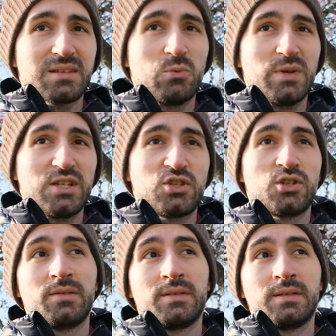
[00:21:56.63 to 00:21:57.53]
which
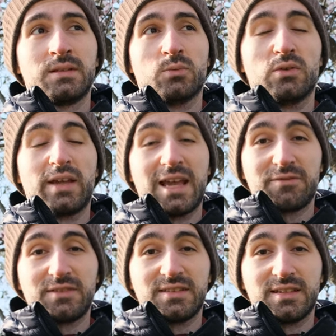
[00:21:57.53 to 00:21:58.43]
will
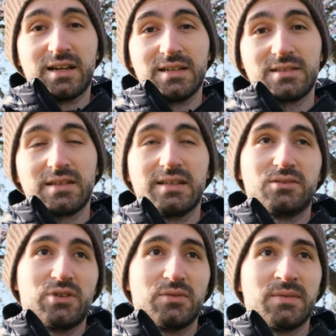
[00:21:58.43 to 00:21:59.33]
have the size
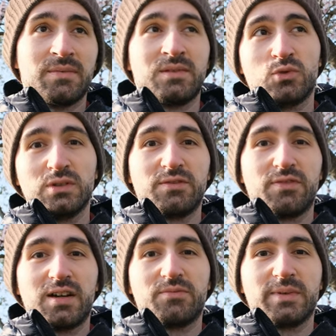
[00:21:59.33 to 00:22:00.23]
at around
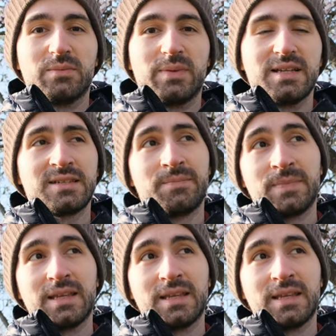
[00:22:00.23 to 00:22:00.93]
25 megabytes.